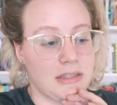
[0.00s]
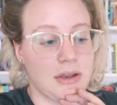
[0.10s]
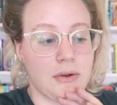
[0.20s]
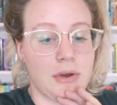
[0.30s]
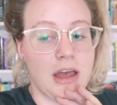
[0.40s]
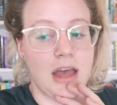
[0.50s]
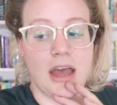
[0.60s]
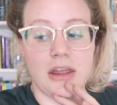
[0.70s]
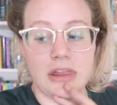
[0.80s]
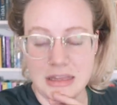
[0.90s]
So
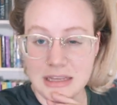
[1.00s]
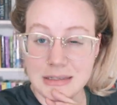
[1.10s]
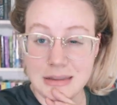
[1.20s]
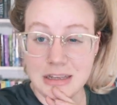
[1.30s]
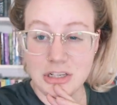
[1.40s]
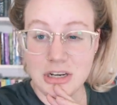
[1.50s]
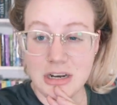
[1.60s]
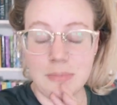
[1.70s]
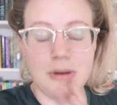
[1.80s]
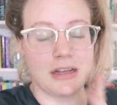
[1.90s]
I think that's on the
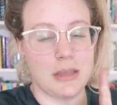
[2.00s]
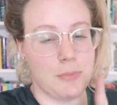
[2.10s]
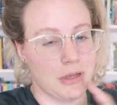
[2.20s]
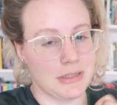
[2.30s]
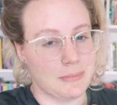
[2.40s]
agenda, but I'll keep you guys